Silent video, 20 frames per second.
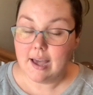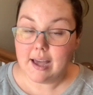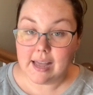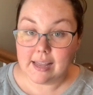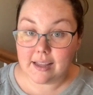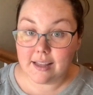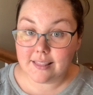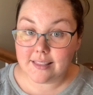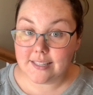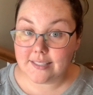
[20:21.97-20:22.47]

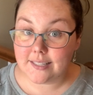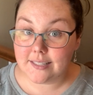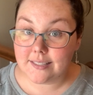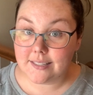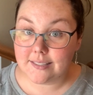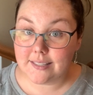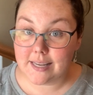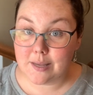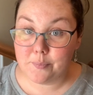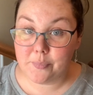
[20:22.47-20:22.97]
I got this as
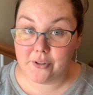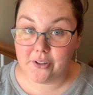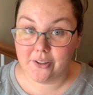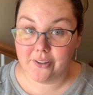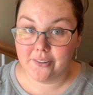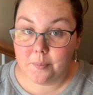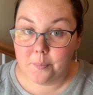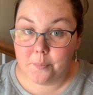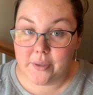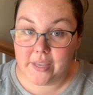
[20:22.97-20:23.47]
a
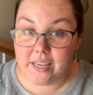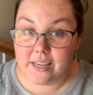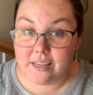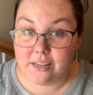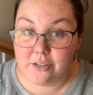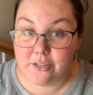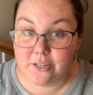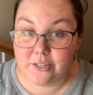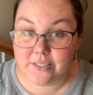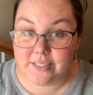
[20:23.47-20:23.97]
sample.
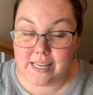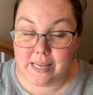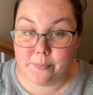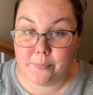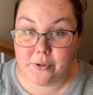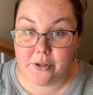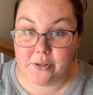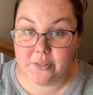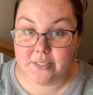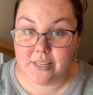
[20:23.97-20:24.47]
Pick your
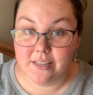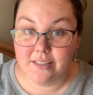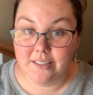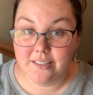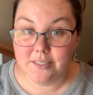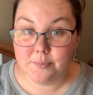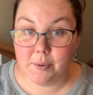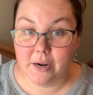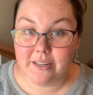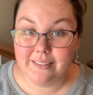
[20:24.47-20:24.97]
samples
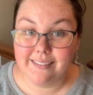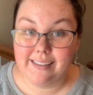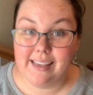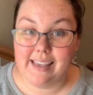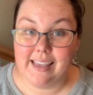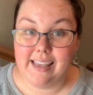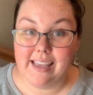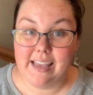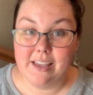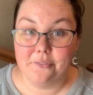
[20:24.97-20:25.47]
smartly.